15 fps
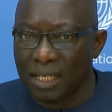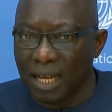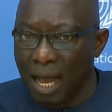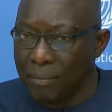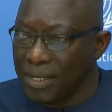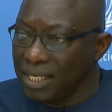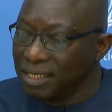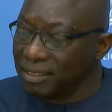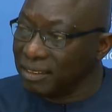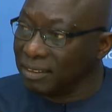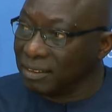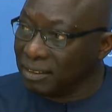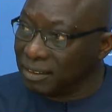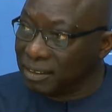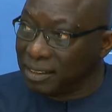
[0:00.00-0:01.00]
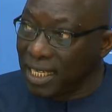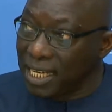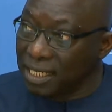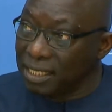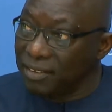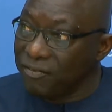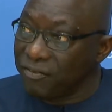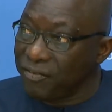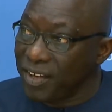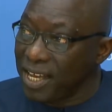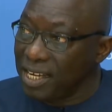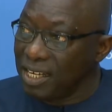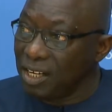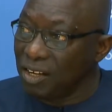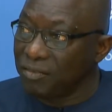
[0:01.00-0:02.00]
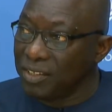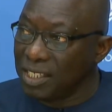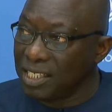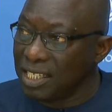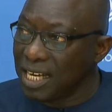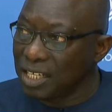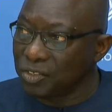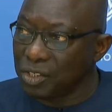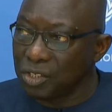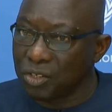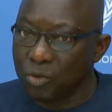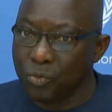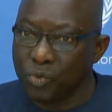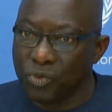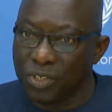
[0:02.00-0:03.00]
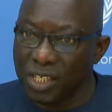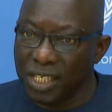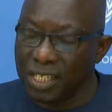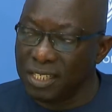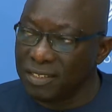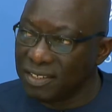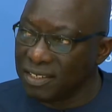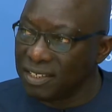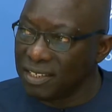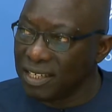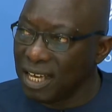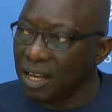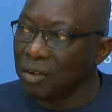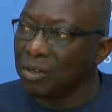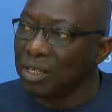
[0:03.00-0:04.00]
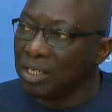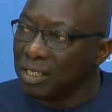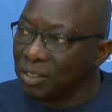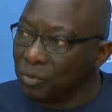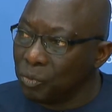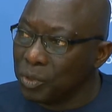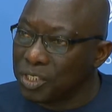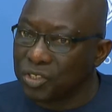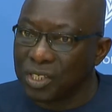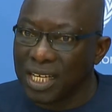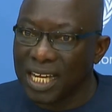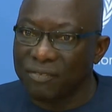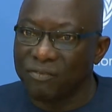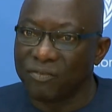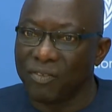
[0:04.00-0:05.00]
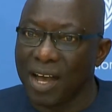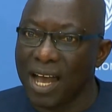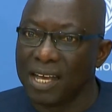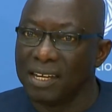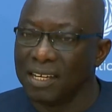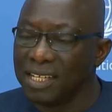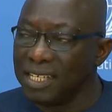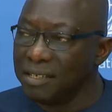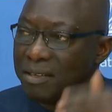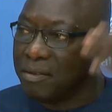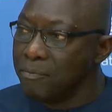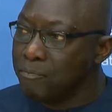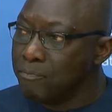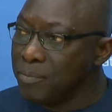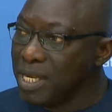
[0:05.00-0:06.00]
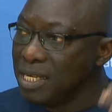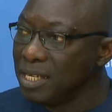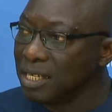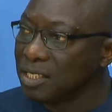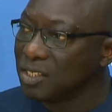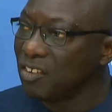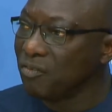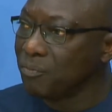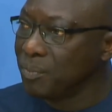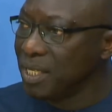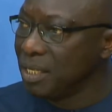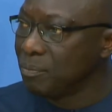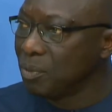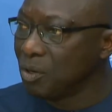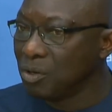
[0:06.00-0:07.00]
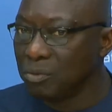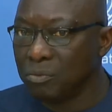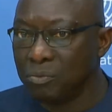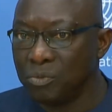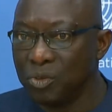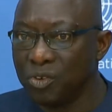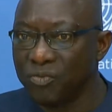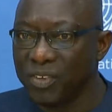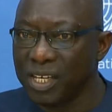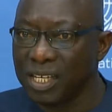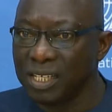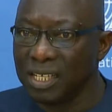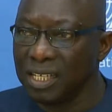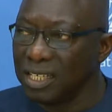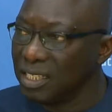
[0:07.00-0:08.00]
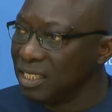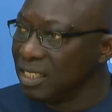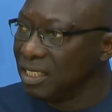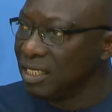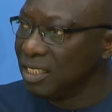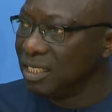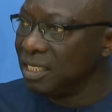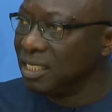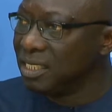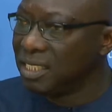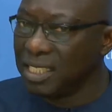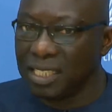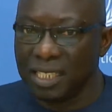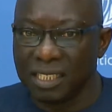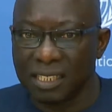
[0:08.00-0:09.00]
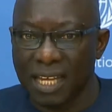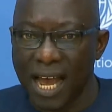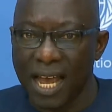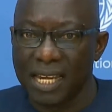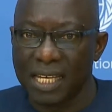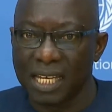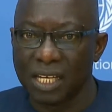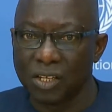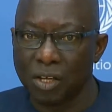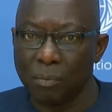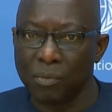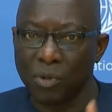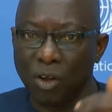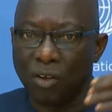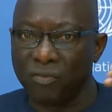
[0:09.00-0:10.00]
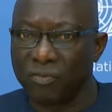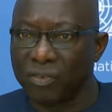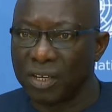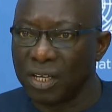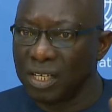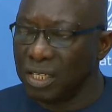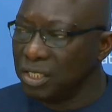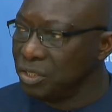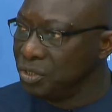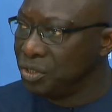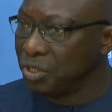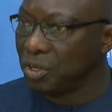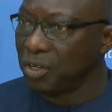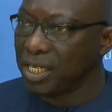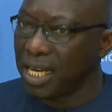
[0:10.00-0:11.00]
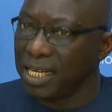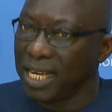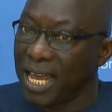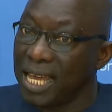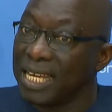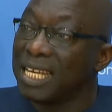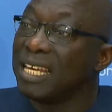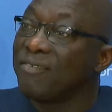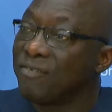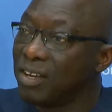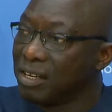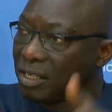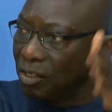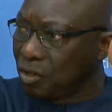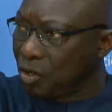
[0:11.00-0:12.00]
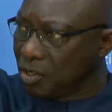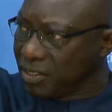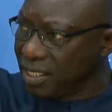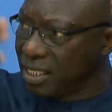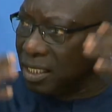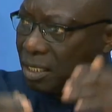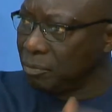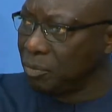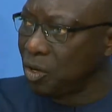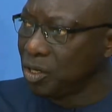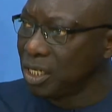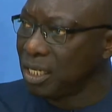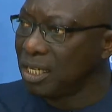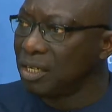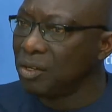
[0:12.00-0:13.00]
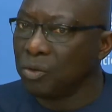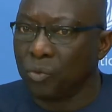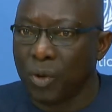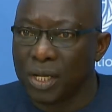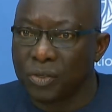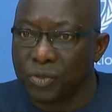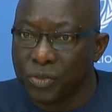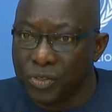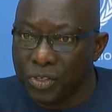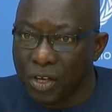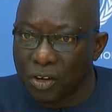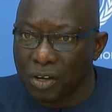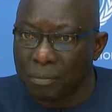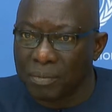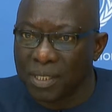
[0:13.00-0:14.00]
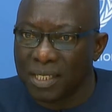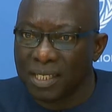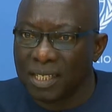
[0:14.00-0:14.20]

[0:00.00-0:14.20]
I mean, take the failure of the international community in Syria, which led finally millions of people moving eh, in the tiny kingdom of uh, Jordan and even crossing the border went to Europe.